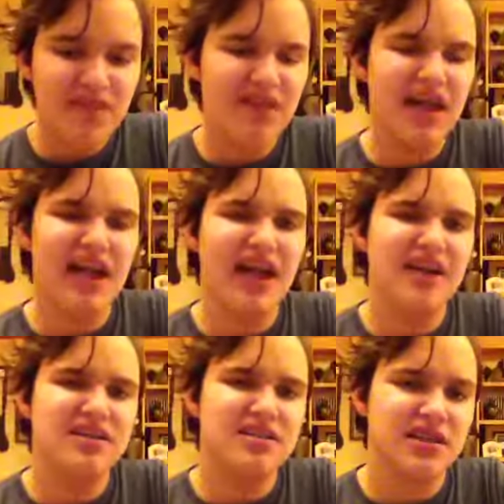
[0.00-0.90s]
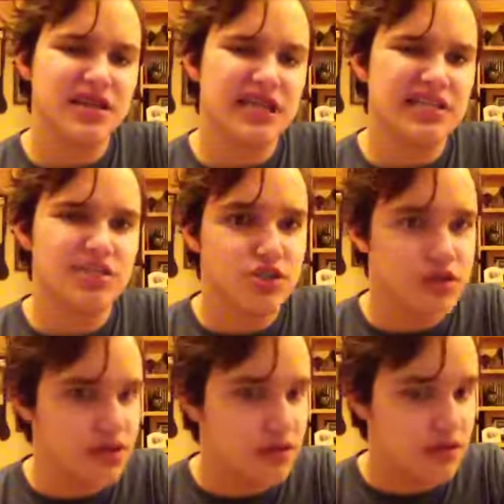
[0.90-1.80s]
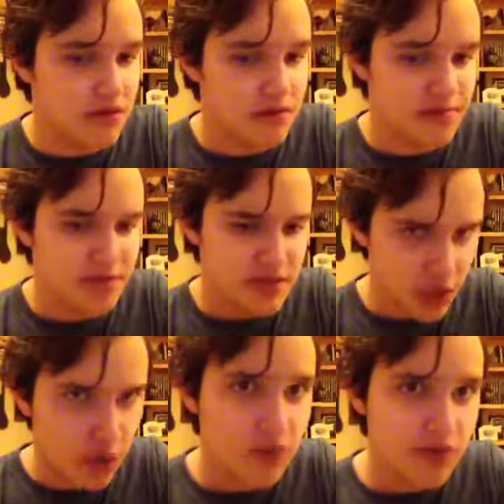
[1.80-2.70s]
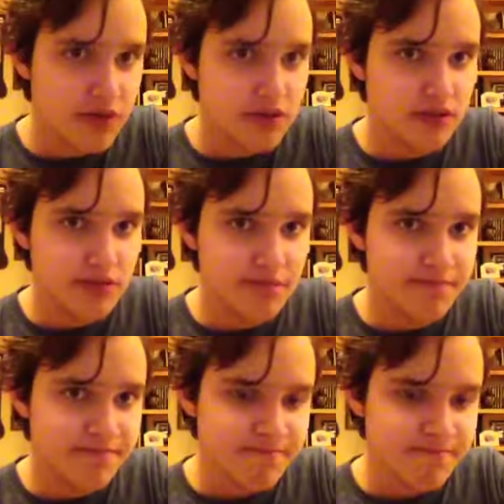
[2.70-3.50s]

that has like a certain tone to him.